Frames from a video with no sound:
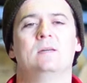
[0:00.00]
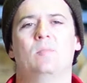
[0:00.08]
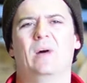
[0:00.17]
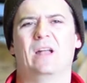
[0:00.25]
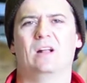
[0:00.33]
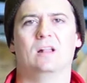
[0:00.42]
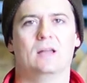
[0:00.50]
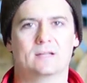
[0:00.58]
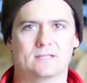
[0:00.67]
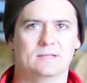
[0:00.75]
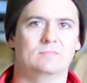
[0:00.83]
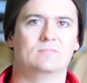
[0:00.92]
but I like
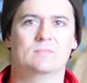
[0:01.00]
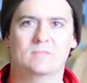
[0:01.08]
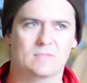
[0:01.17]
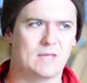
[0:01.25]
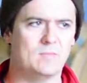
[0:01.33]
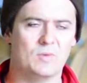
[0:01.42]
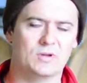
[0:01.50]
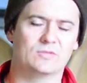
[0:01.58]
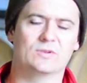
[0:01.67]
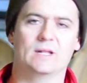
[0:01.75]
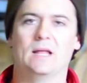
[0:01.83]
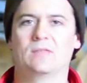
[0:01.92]
to keep
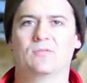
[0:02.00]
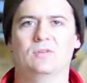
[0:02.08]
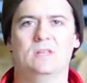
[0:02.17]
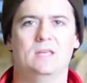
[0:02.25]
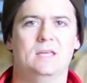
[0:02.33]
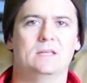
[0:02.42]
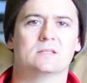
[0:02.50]
monitoring that through the year,